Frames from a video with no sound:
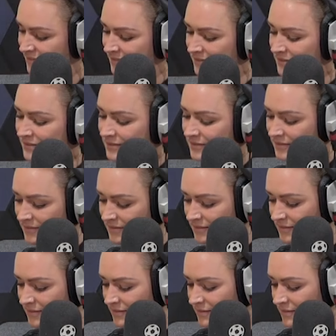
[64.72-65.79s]

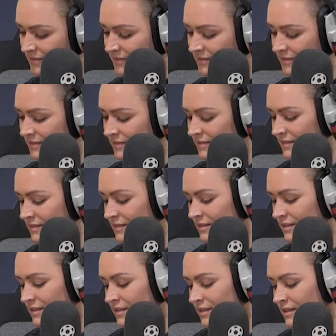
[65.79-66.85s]

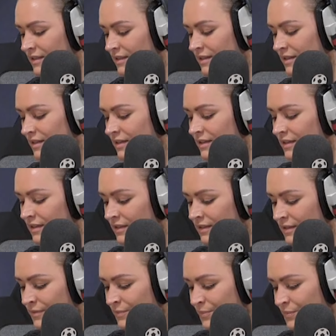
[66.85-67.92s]

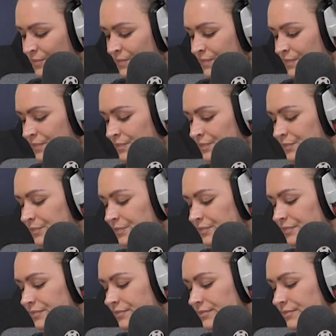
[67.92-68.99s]

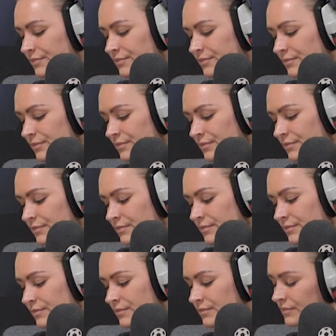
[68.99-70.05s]

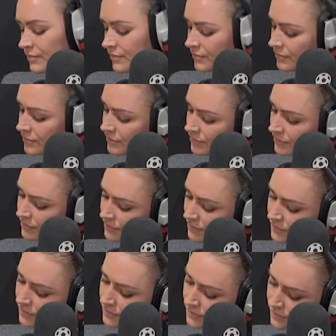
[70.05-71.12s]

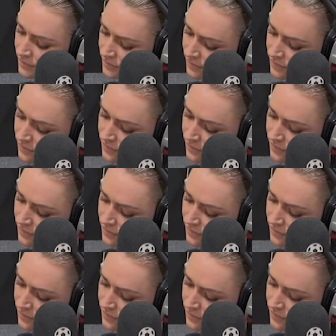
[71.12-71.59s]
(not speaking)